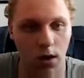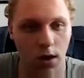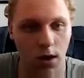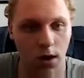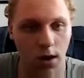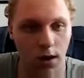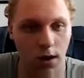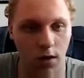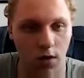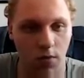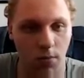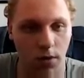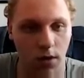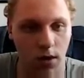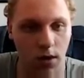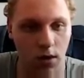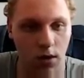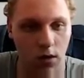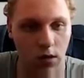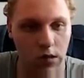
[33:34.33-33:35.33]
And that's
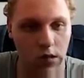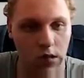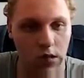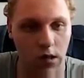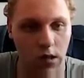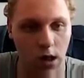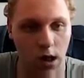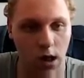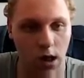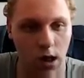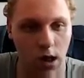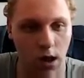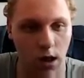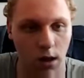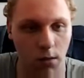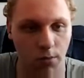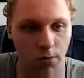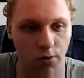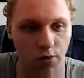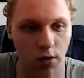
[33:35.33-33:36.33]
because I
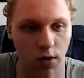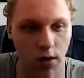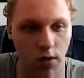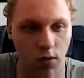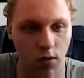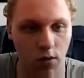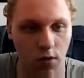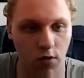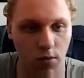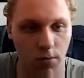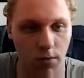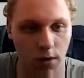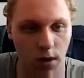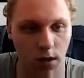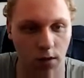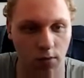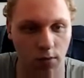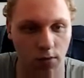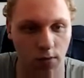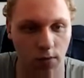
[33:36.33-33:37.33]
am trying to explain
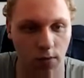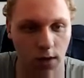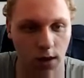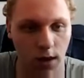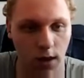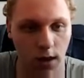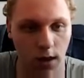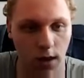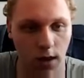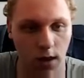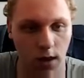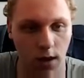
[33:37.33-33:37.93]
everything,